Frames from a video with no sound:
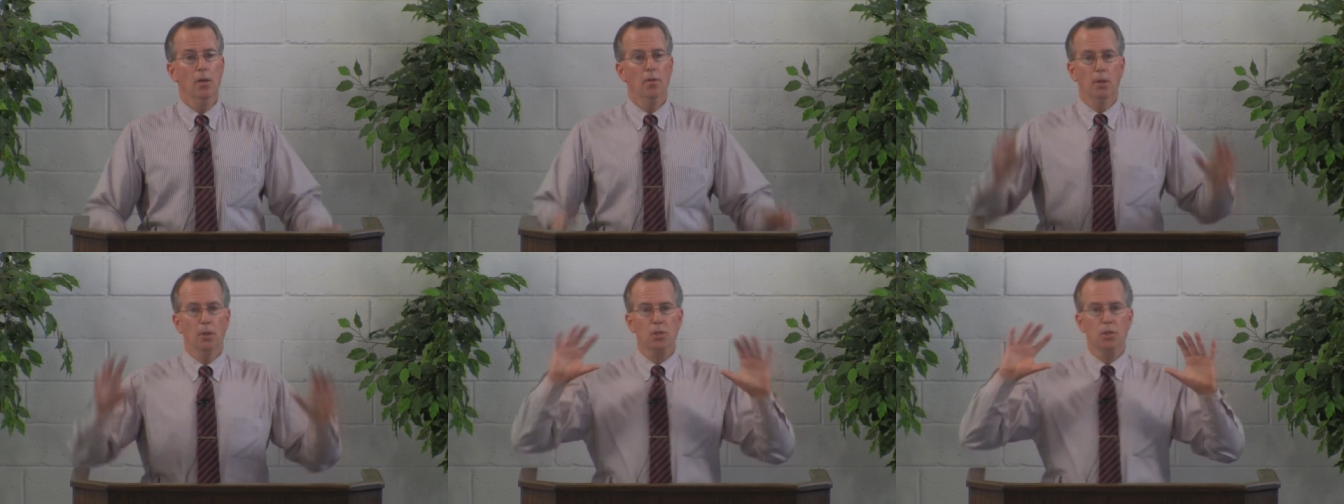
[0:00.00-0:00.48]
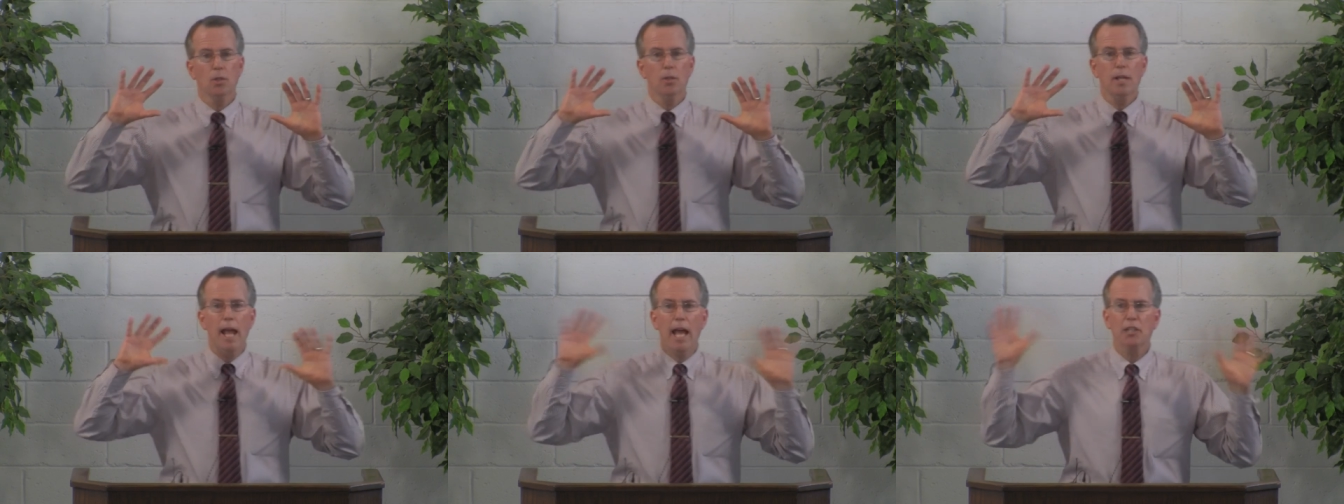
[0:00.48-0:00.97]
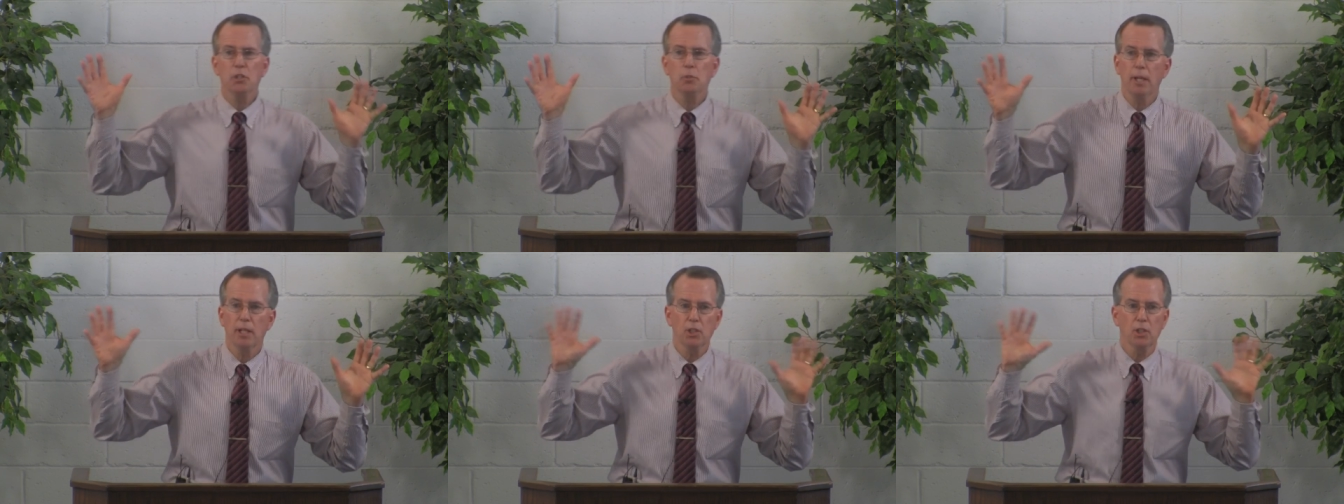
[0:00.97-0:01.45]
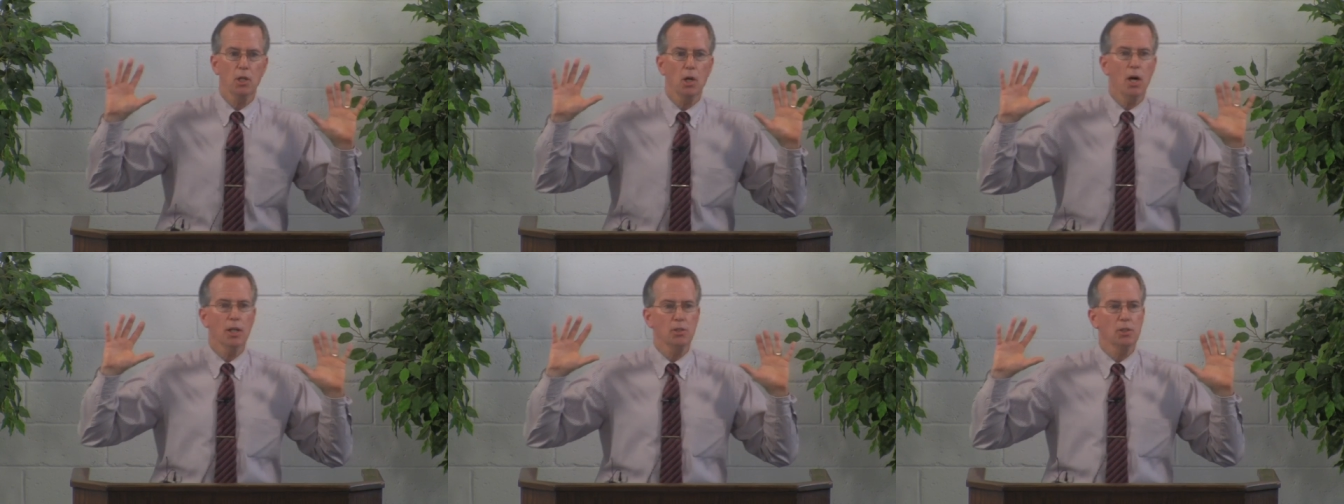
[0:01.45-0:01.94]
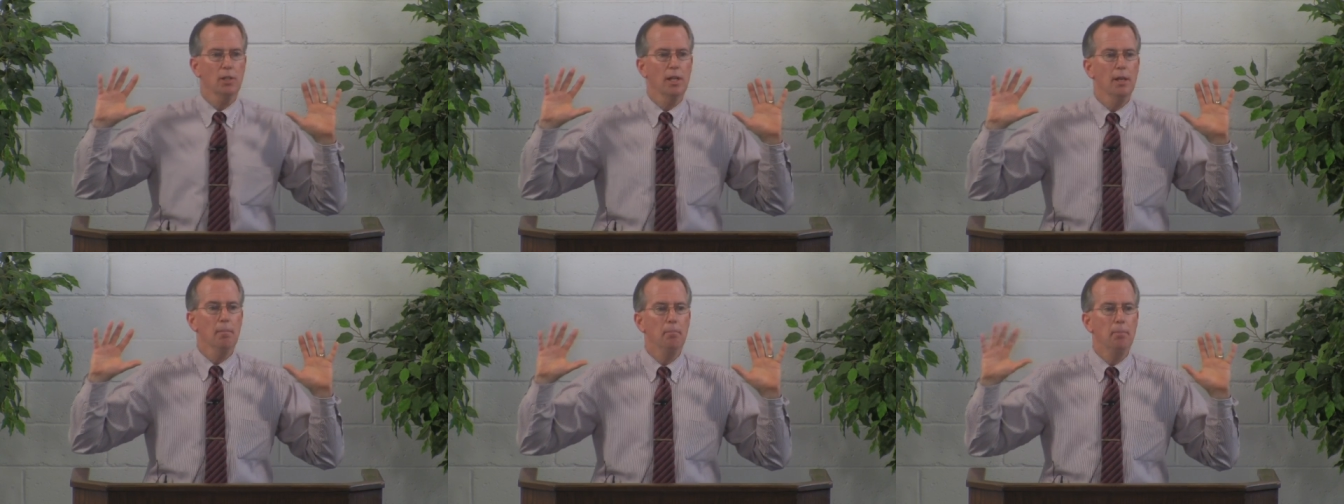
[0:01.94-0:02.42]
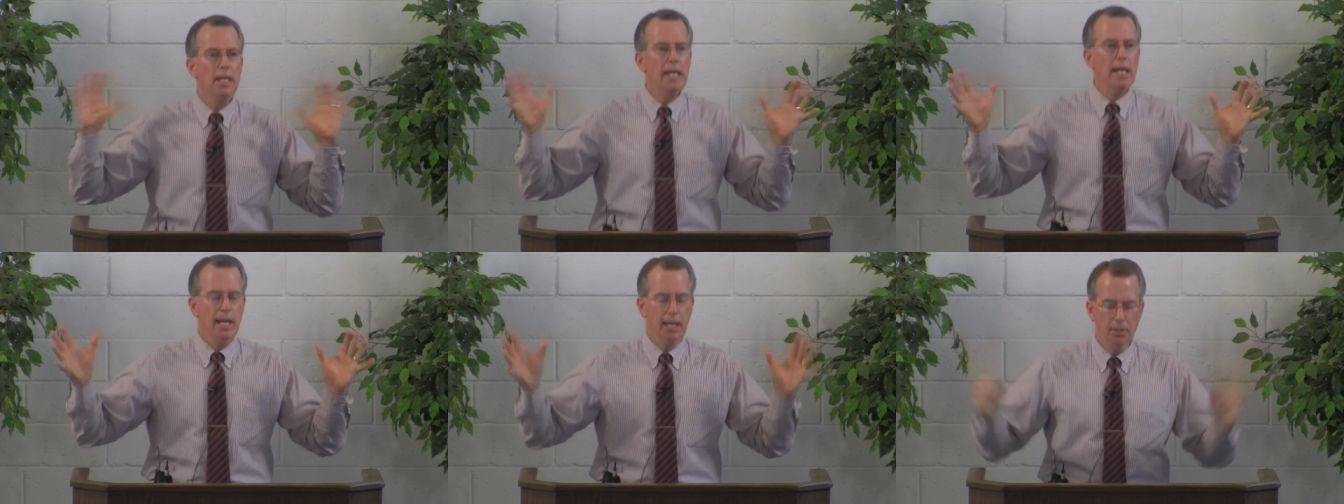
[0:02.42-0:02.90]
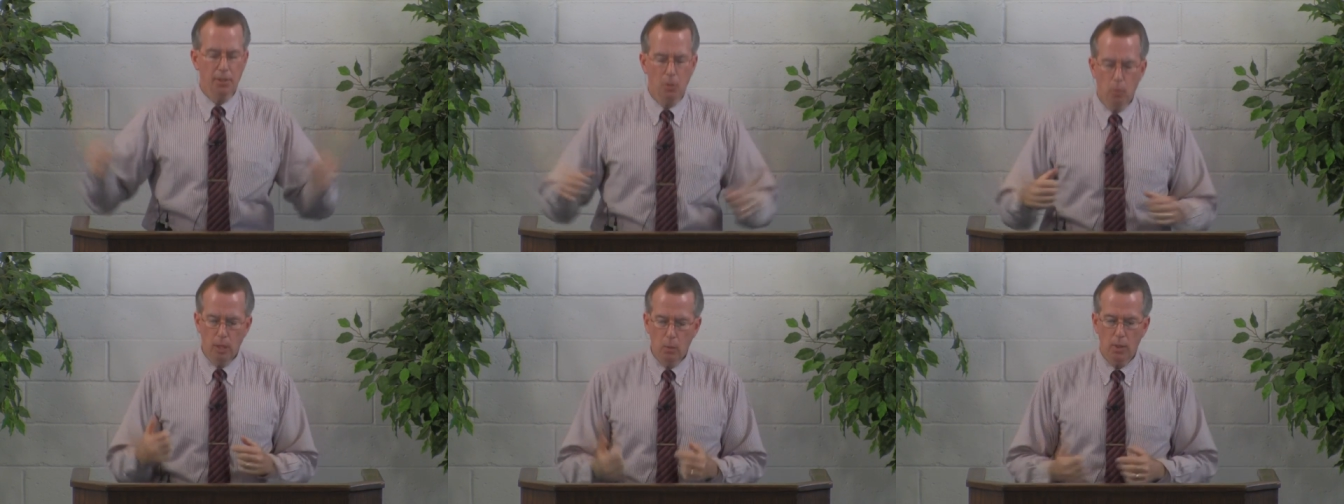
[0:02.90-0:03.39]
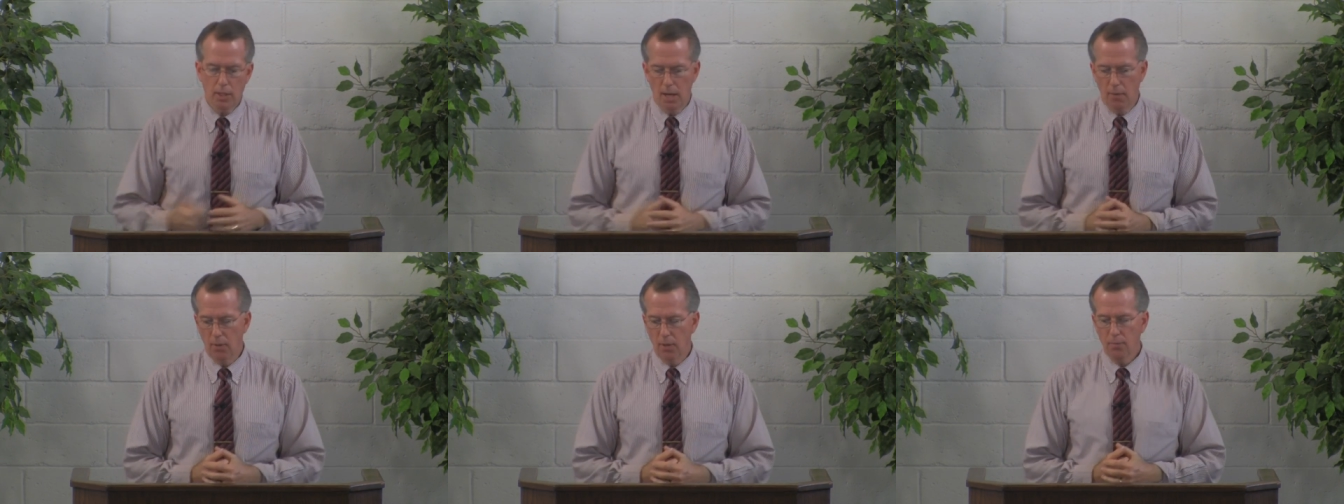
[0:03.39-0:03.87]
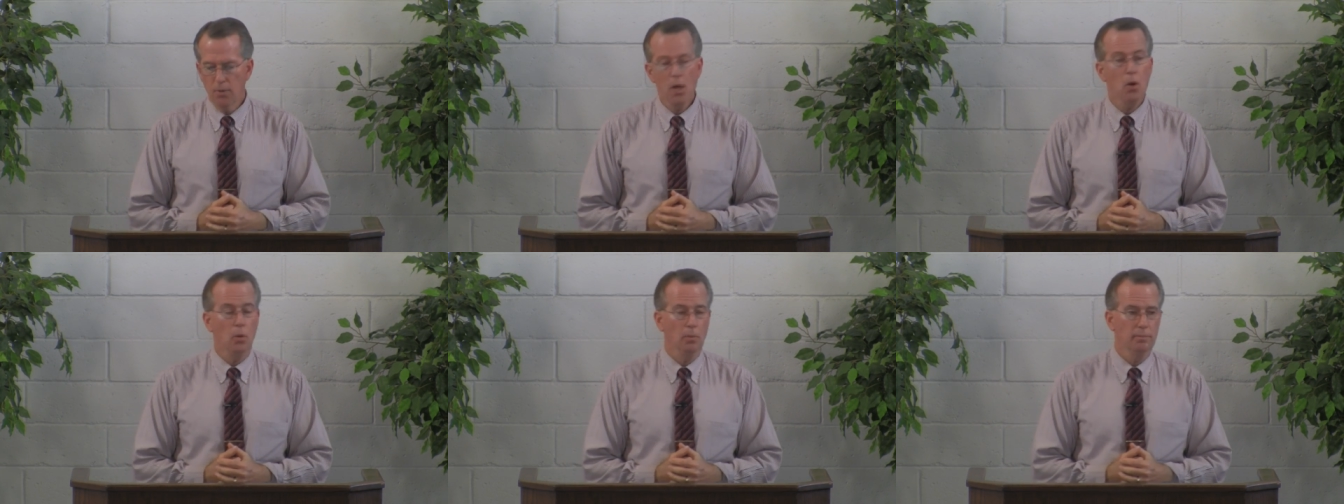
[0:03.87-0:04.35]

There are certain aspects to God's being that we would never have known.